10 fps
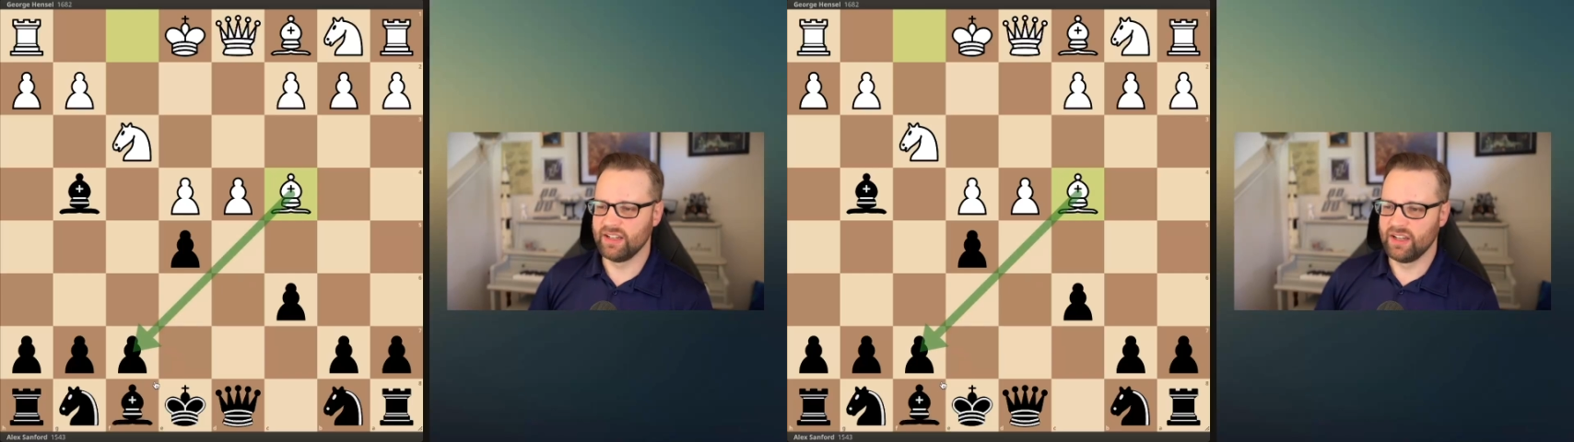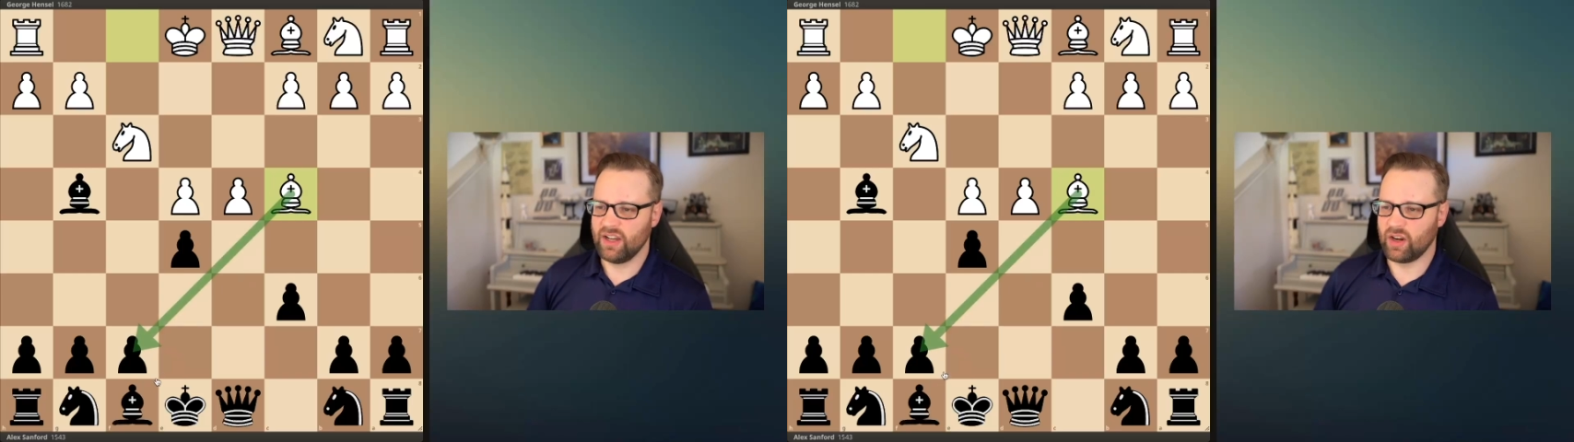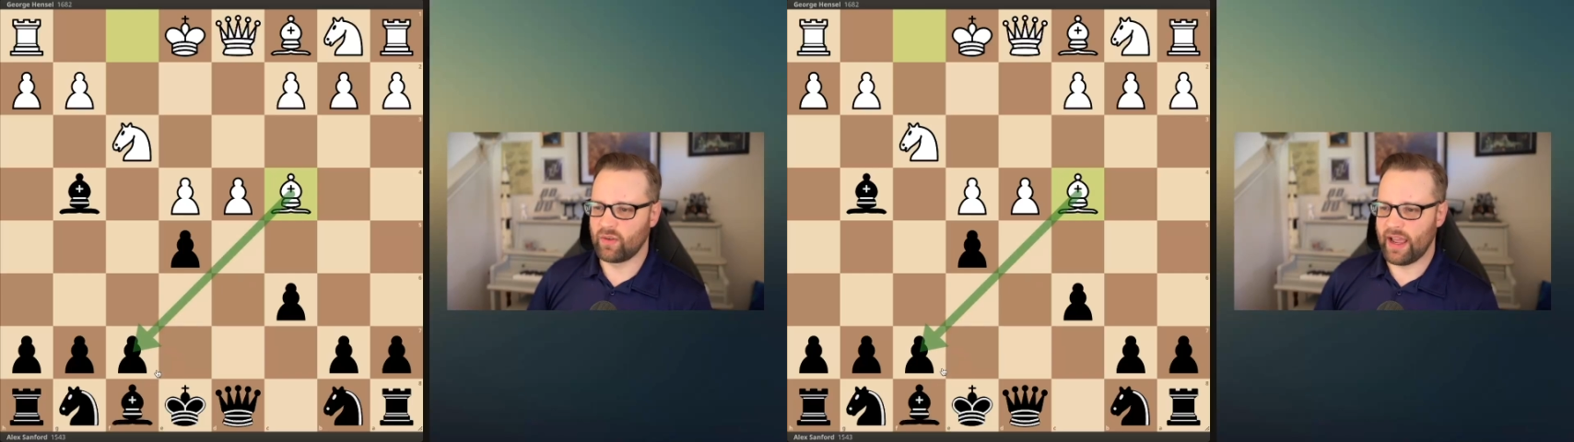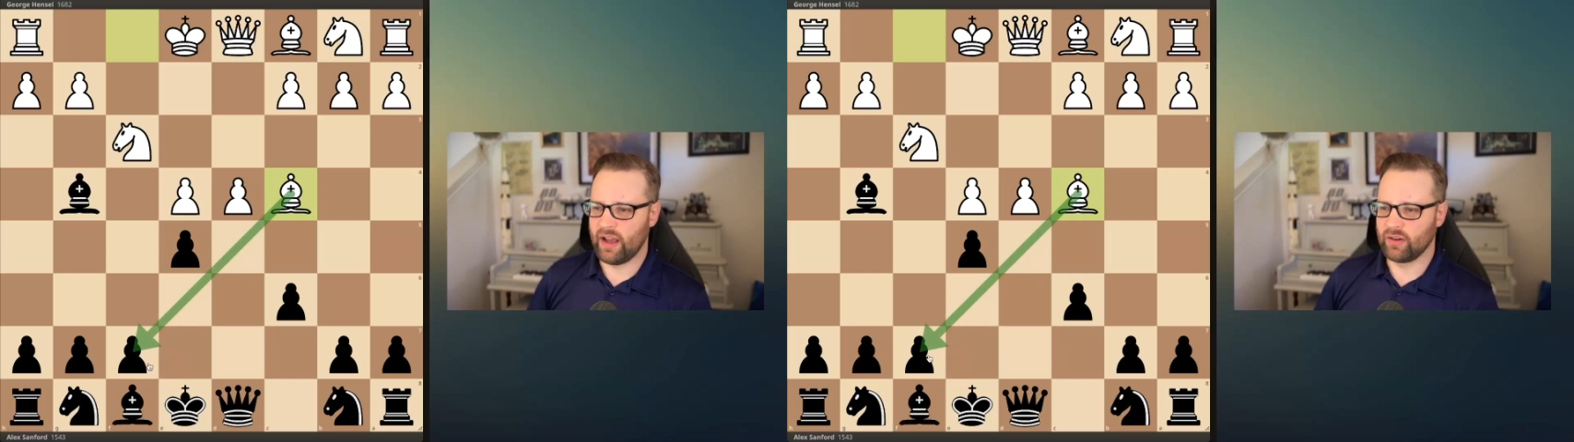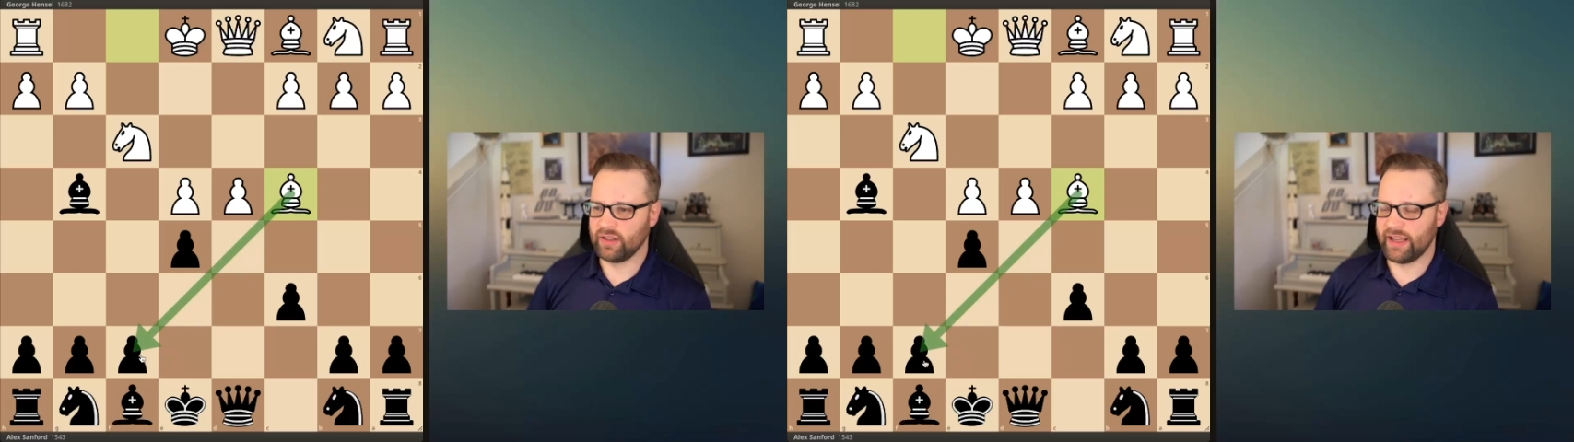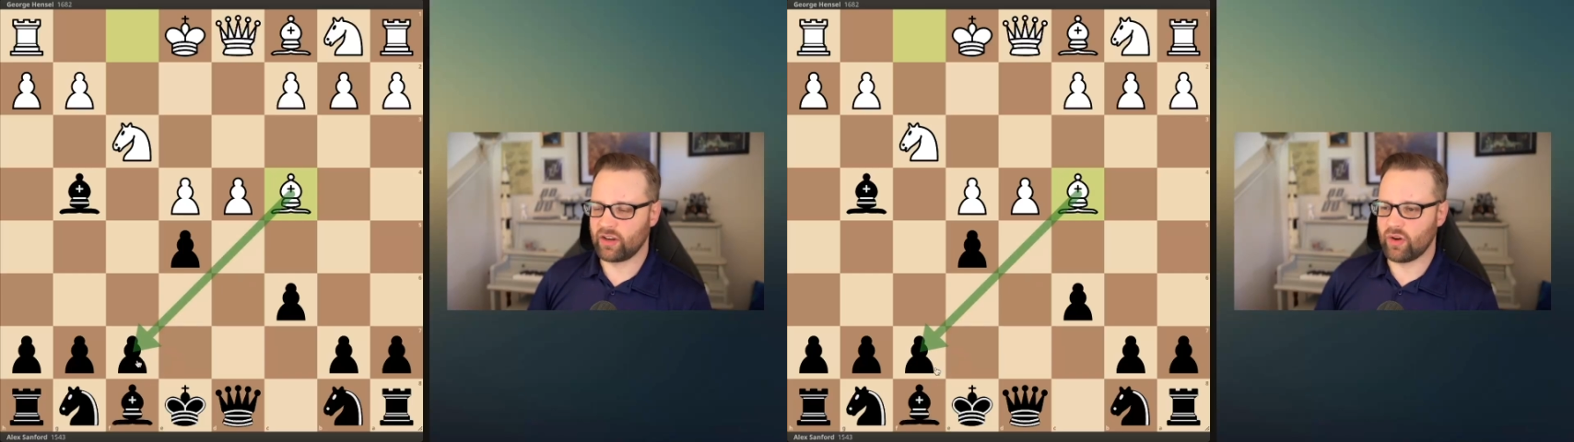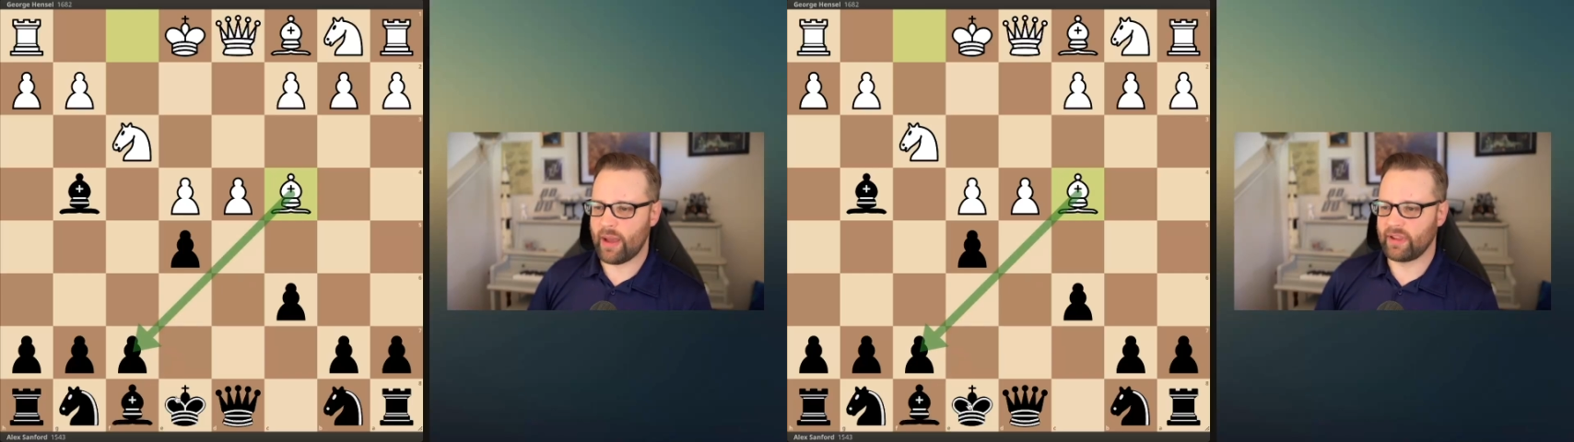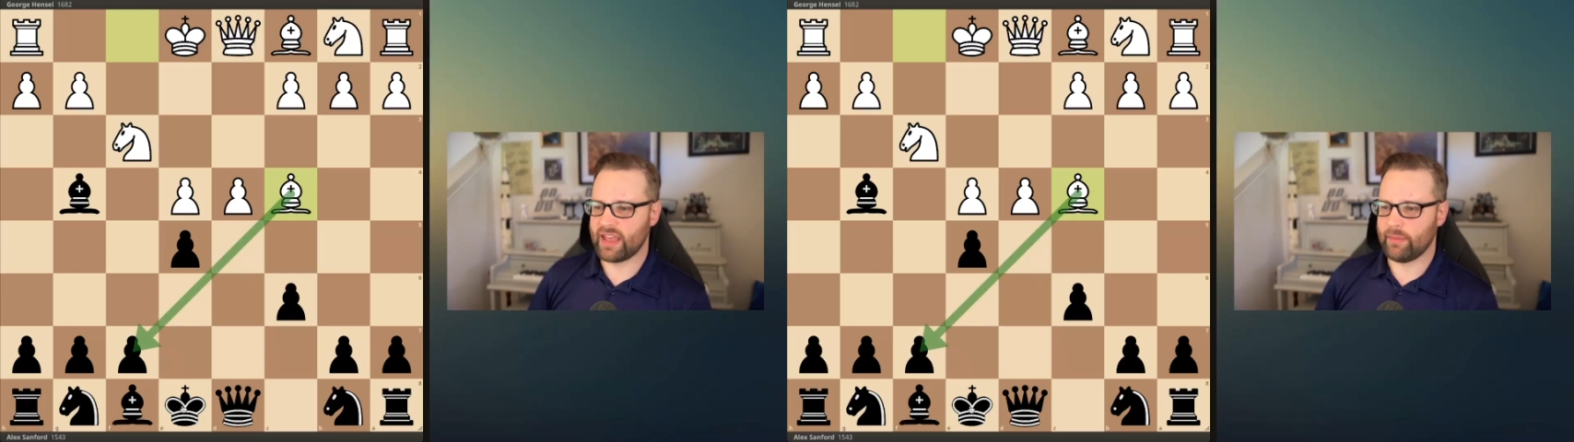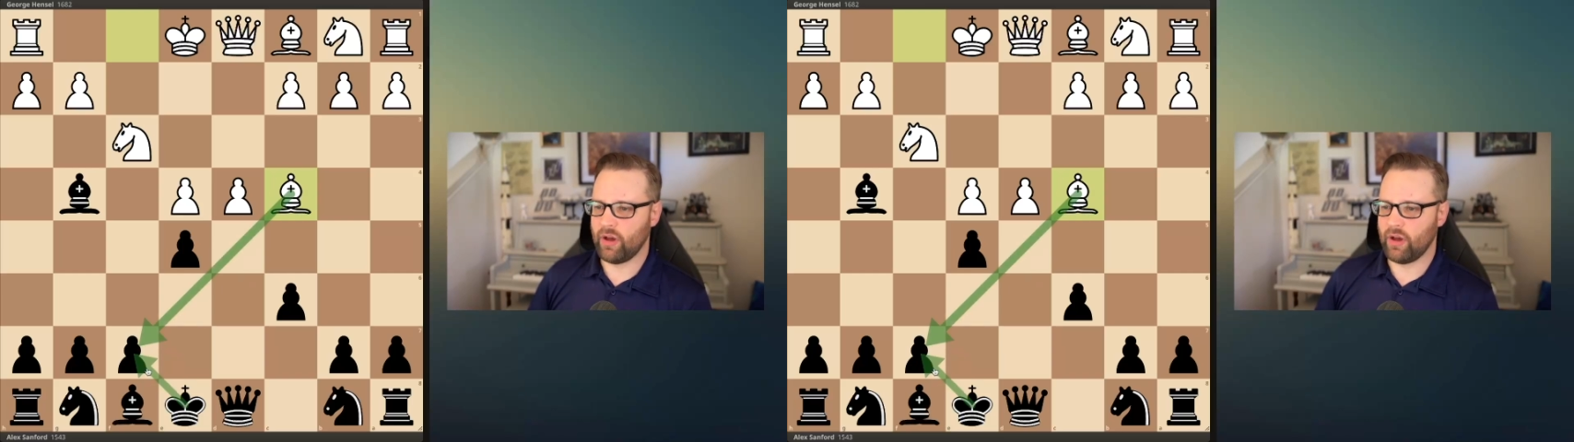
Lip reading: around, like, grabbing that